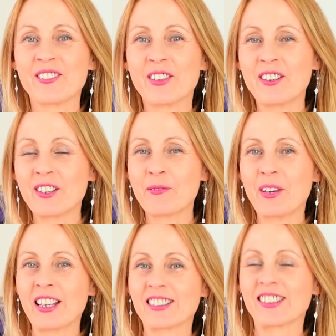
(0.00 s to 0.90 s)
welcome
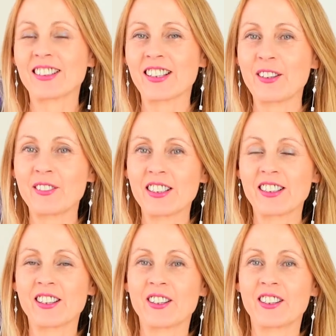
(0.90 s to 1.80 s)
back to Lavender
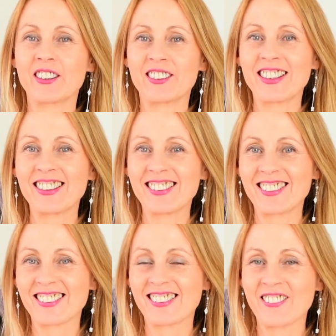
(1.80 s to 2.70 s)
Coco
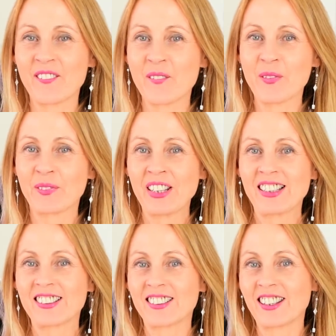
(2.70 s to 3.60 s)
Kitchen.
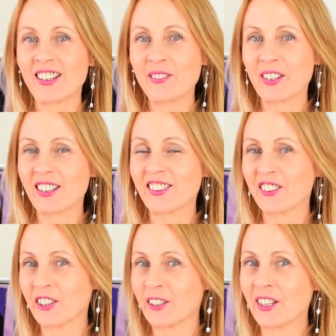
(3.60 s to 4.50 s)
Today I'm going to
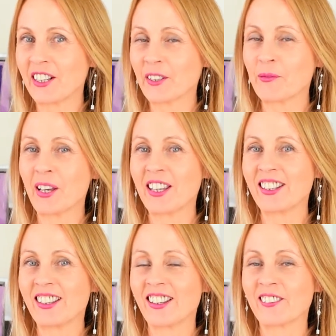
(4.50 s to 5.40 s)
show you how to make
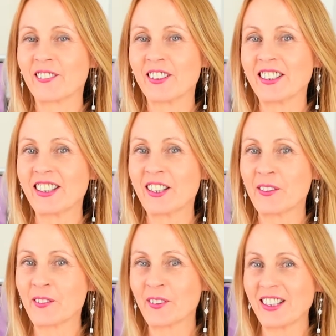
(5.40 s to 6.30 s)
a really
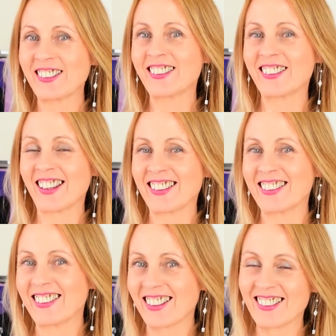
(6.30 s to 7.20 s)
rich and
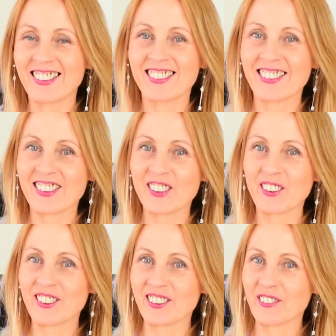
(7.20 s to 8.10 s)
decadent
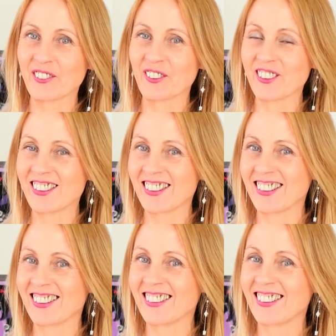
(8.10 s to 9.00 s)
chocolate
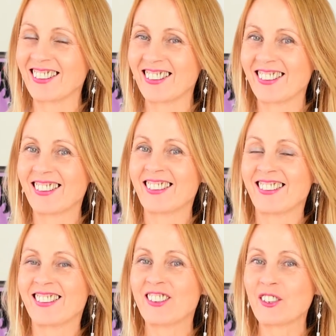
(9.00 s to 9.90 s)
frosting.
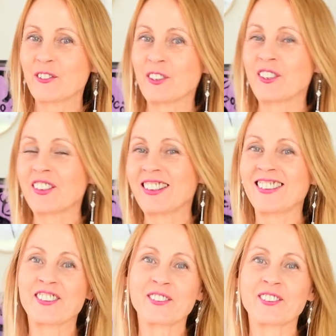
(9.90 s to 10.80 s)
This frosting
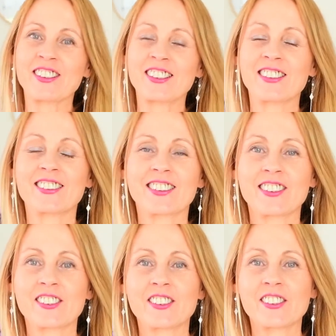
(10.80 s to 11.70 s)
is really
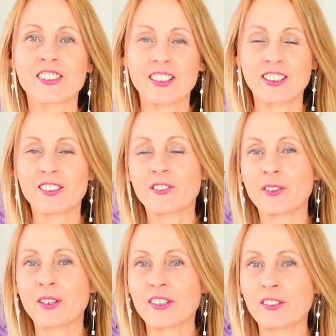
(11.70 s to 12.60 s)
delicious. It is
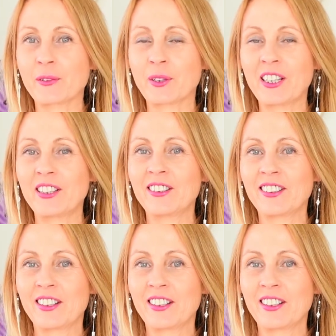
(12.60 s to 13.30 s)
very sweet